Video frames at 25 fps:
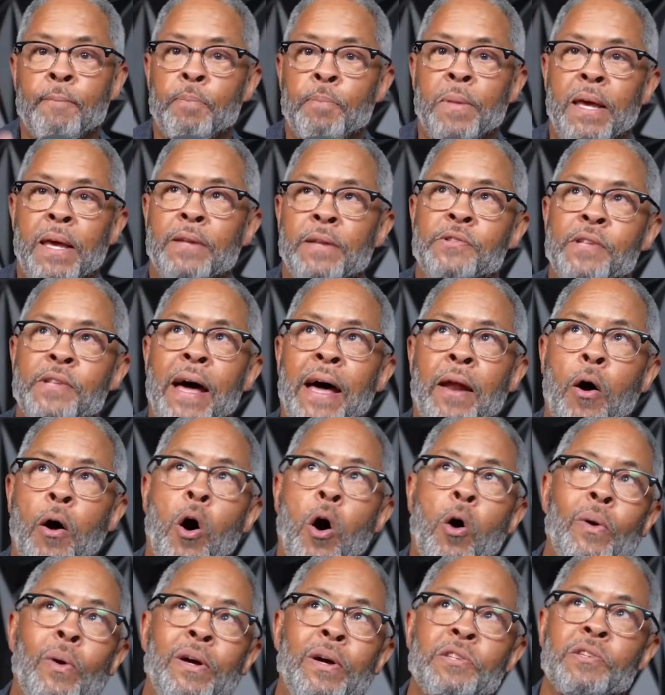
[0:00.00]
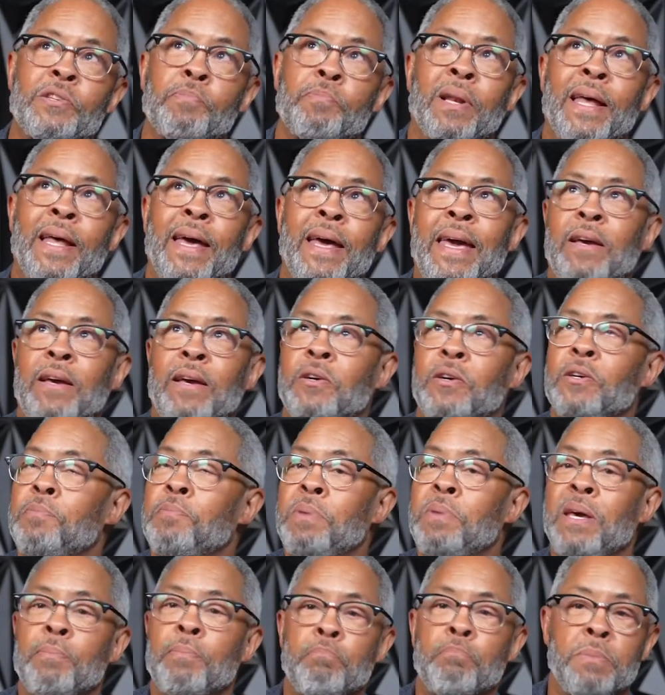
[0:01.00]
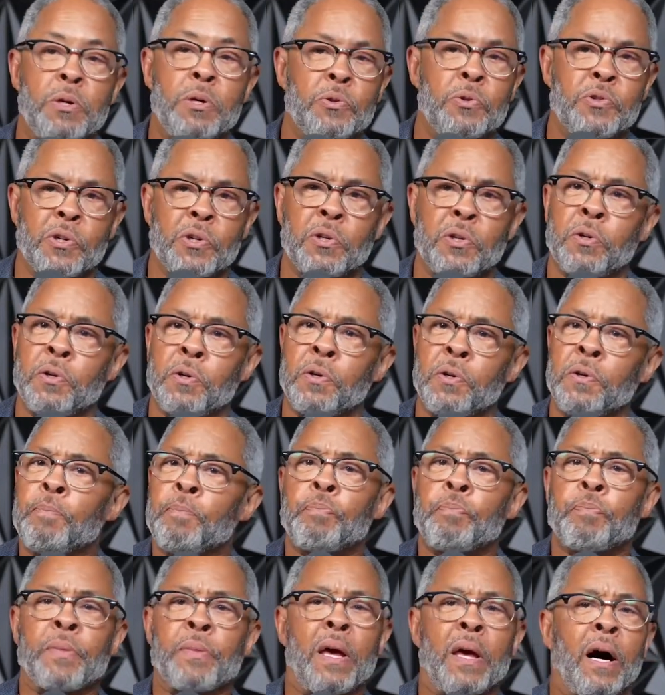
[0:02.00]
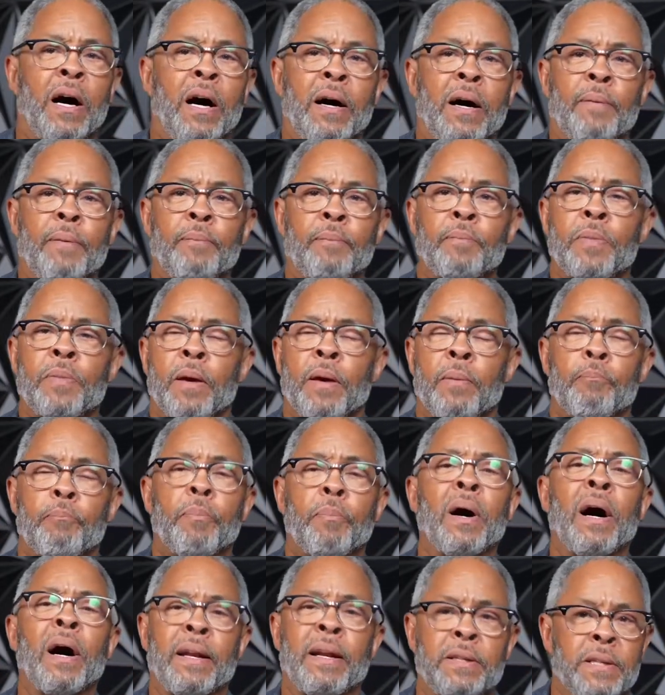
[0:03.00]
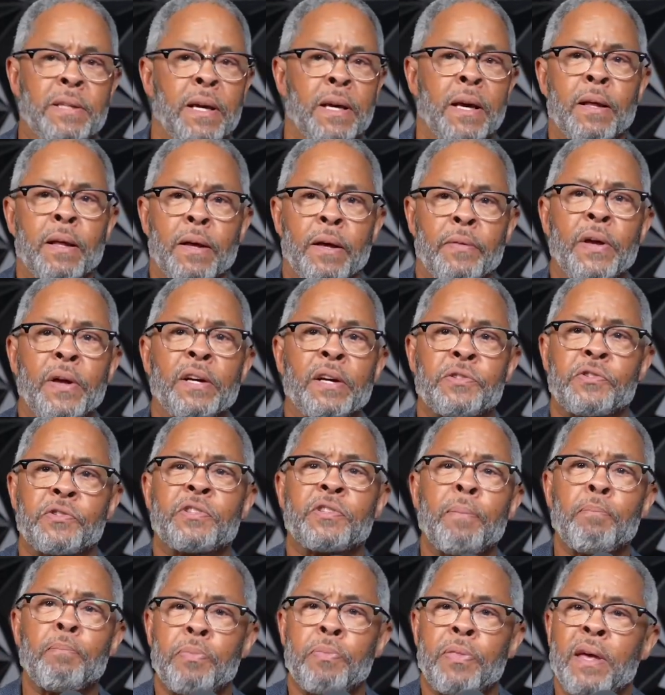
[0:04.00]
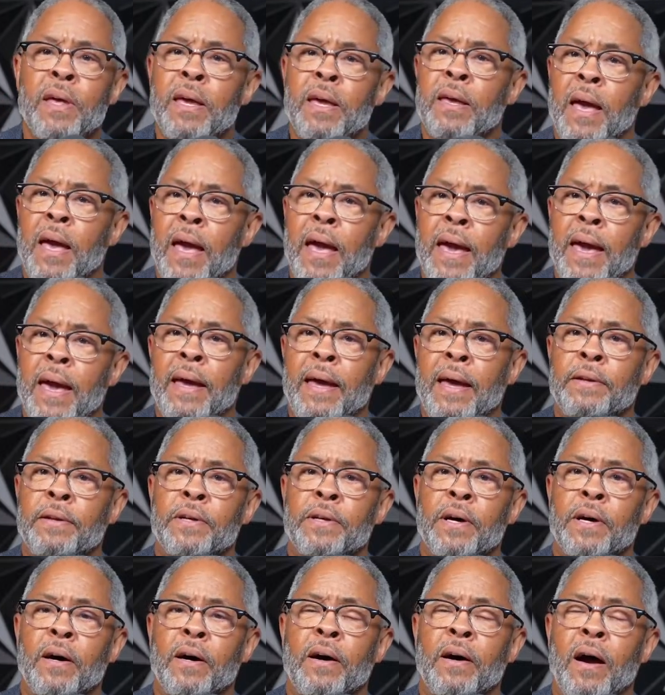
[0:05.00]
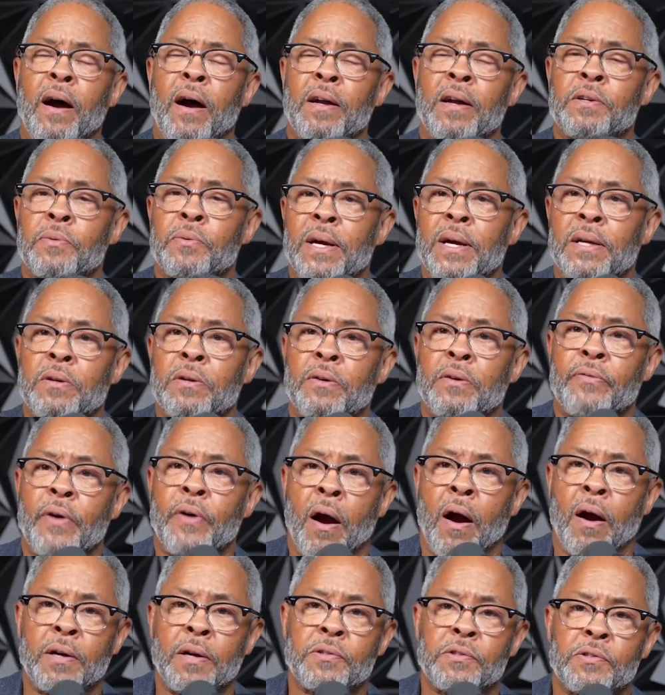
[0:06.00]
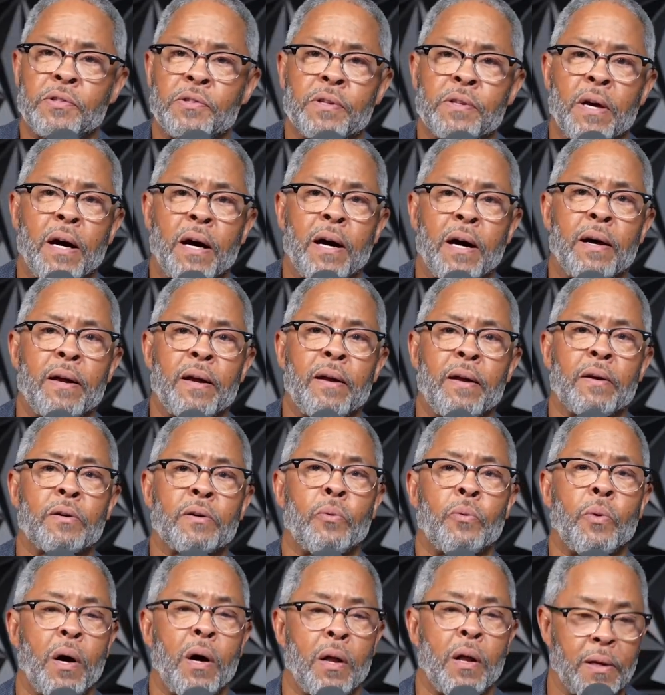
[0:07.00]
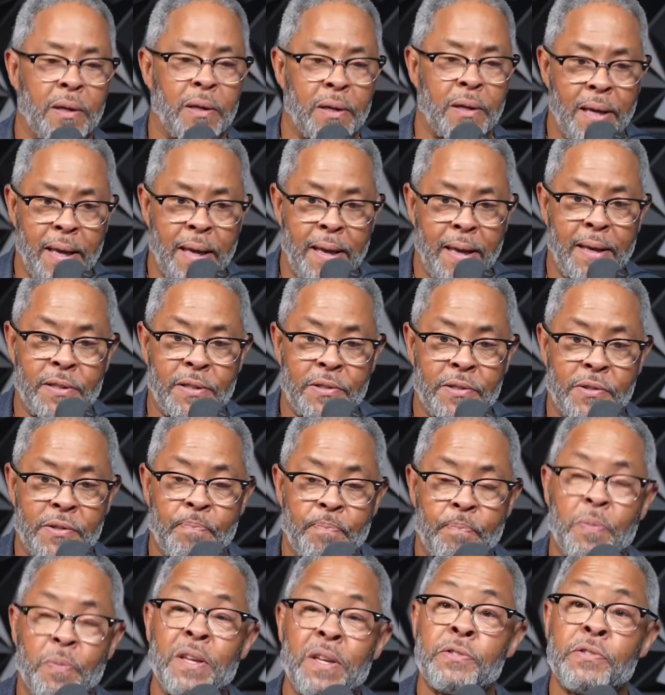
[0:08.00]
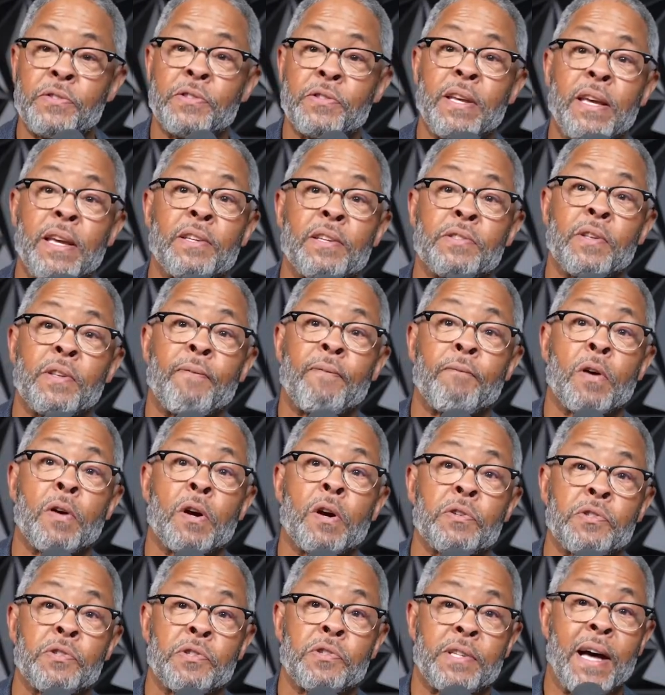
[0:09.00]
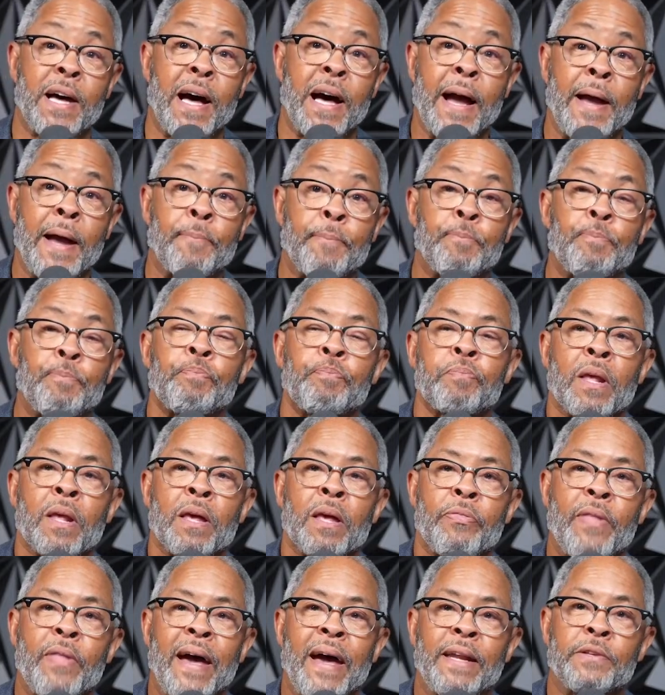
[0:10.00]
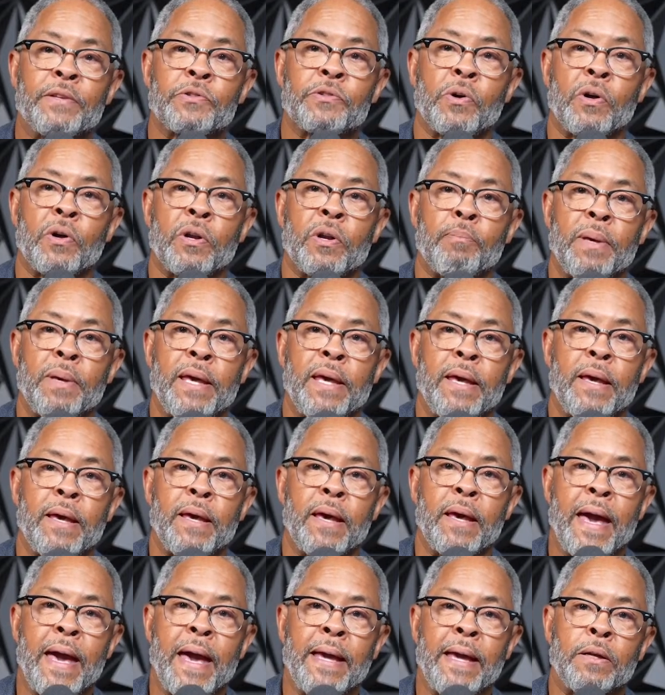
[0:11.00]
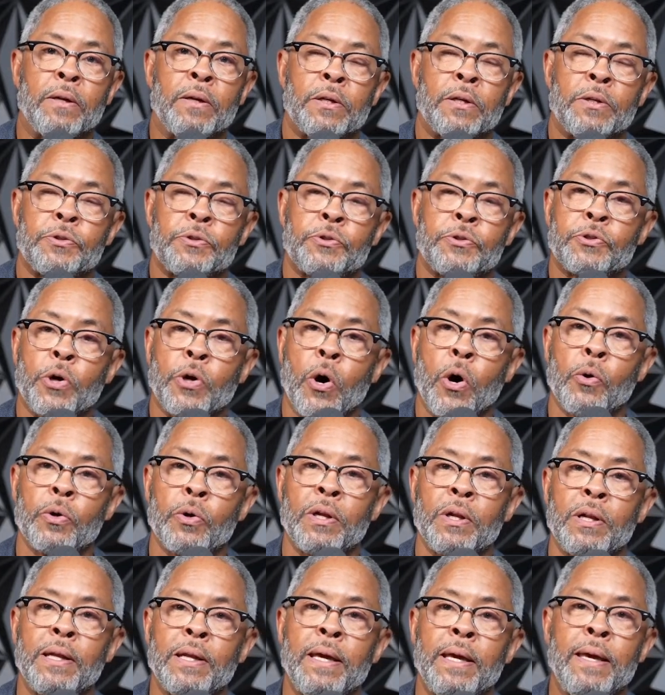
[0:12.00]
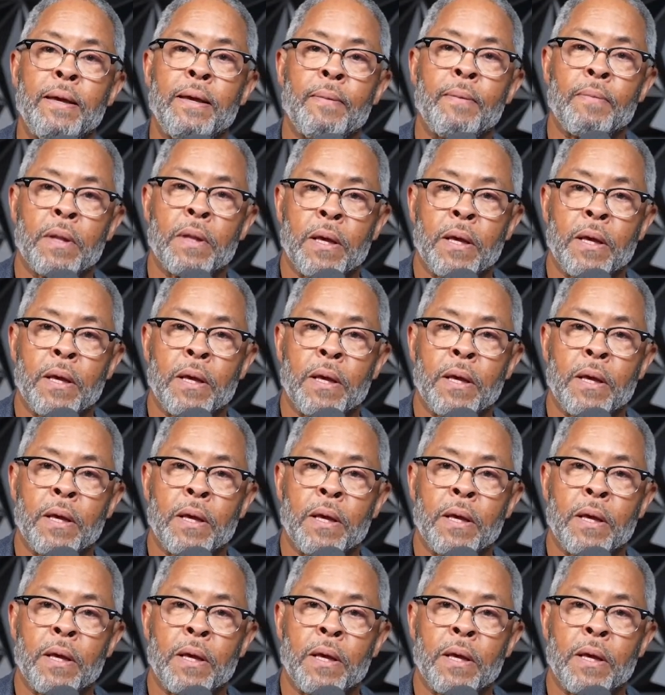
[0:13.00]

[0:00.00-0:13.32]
it's not always a play, could be a musical, but there's something, and our director of arts, Erica Waller, this is the first time that it's going to be a totally